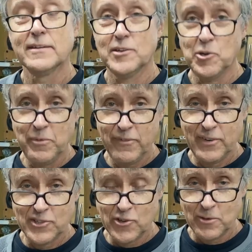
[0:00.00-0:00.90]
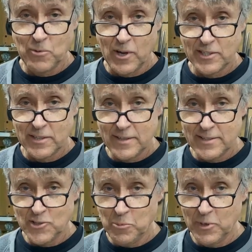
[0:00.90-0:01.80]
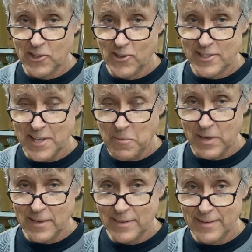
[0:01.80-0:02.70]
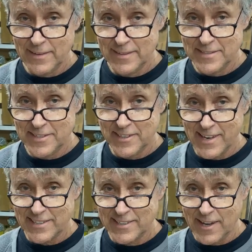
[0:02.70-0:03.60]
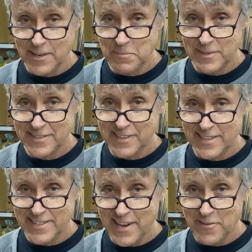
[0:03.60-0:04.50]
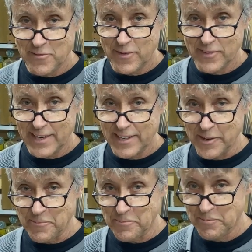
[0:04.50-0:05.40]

Hope you've enjoyed watching this. Hope you learned something. See you next time. Stay safe. Thank you.